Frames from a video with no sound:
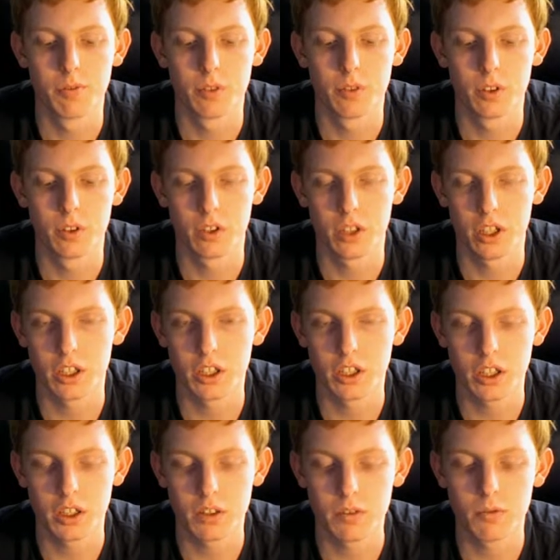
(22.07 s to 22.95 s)
or
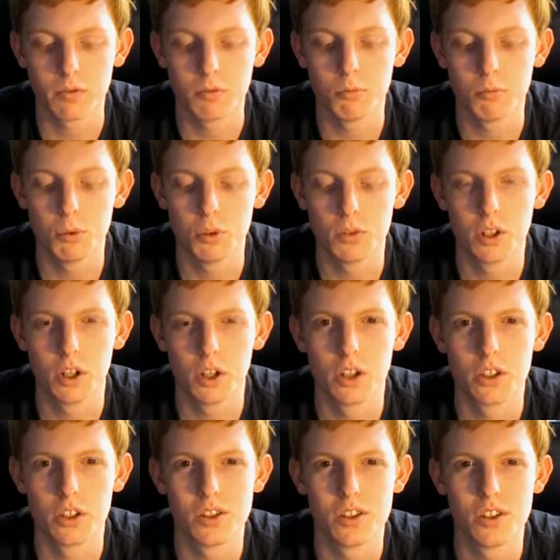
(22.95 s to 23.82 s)
they've moved
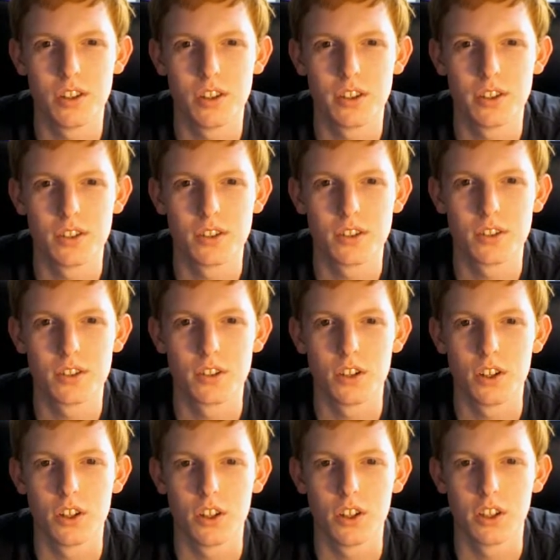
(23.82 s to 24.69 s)
on to this.
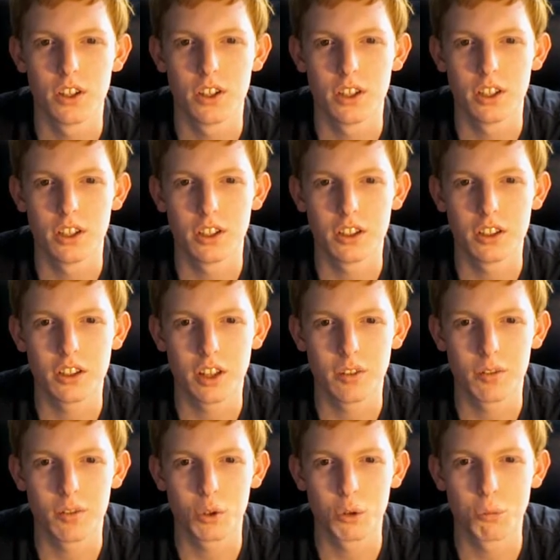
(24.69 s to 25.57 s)
They have
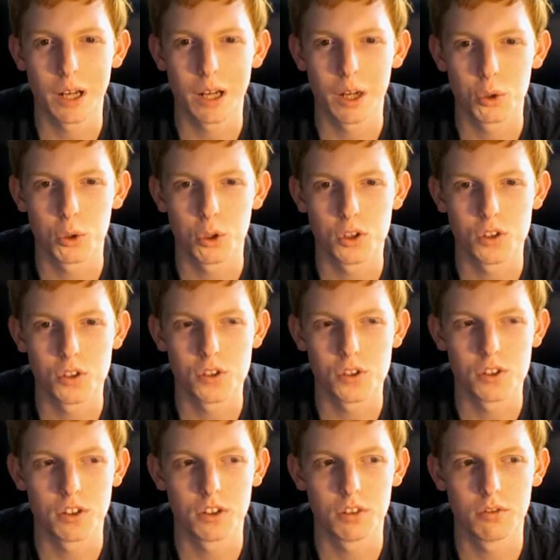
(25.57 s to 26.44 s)
little
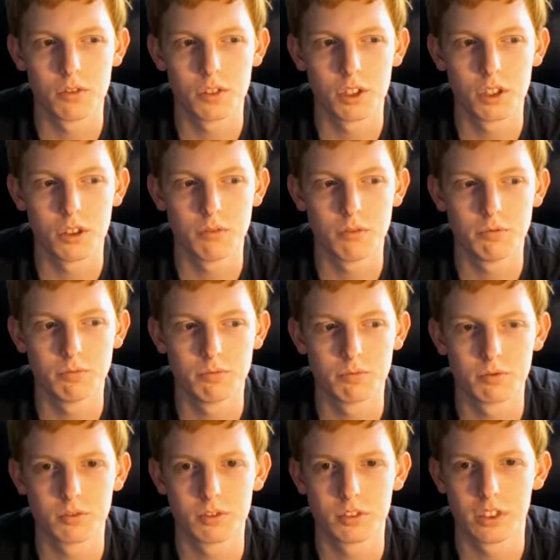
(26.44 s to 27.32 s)
pouches of kind
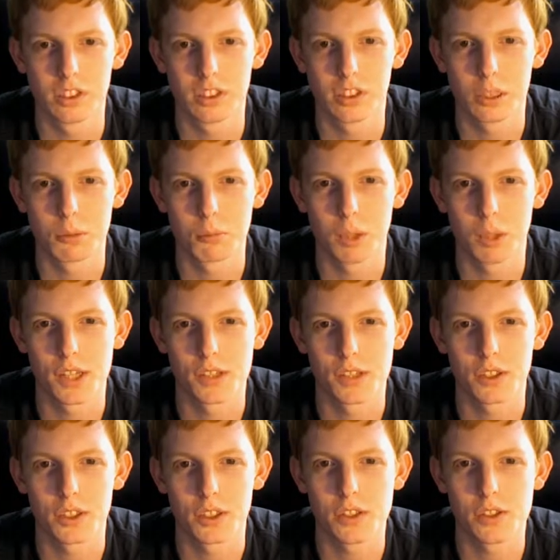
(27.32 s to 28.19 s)
of like
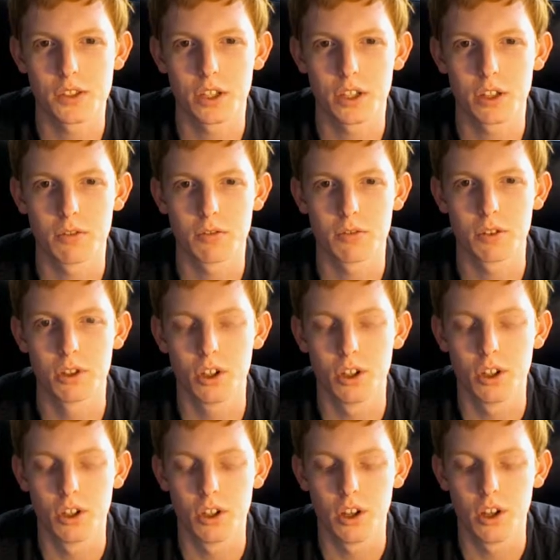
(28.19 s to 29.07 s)
plasticky stuff.
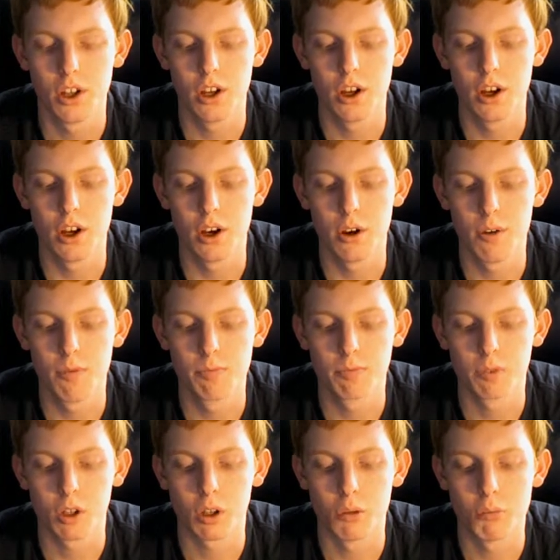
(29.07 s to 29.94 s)

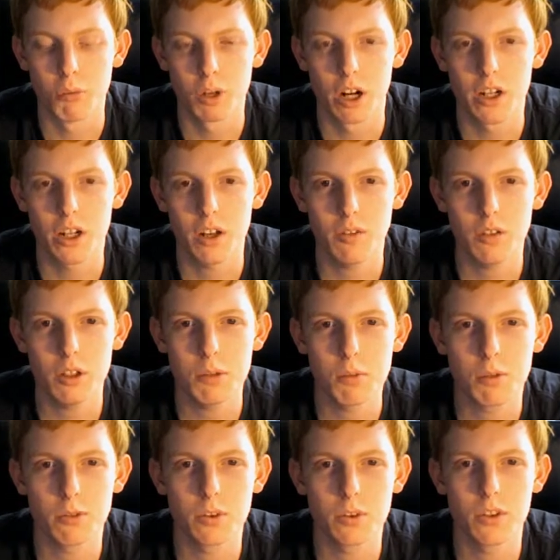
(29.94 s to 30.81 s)
But I definitely
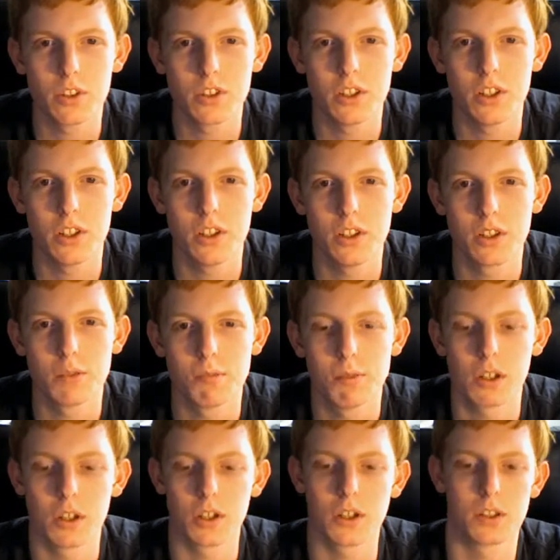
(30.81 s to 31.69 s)
prefer the 10s
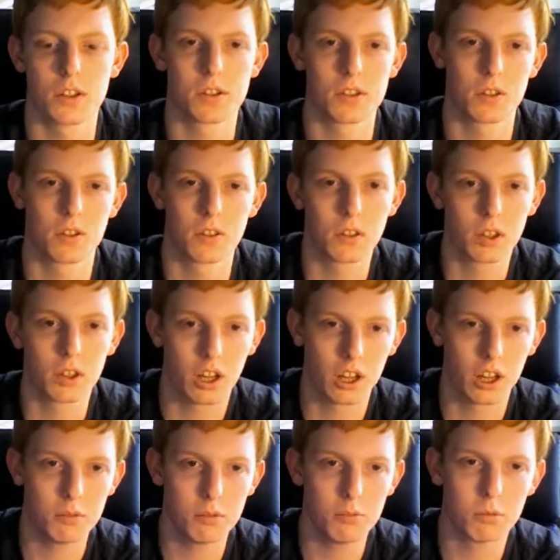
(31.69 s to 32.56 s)
because, look at
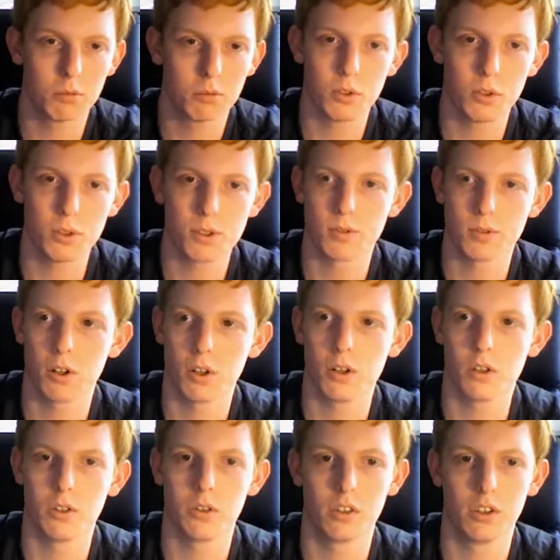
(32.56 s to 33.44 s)
them. First of
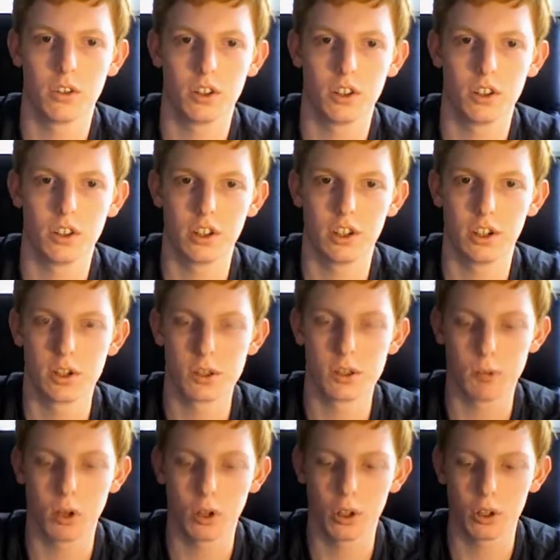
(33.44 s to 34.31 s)
all, they're
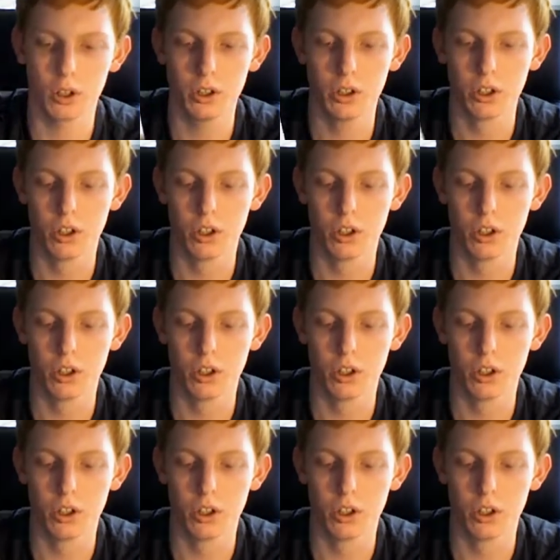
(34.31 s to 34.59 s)
smaller.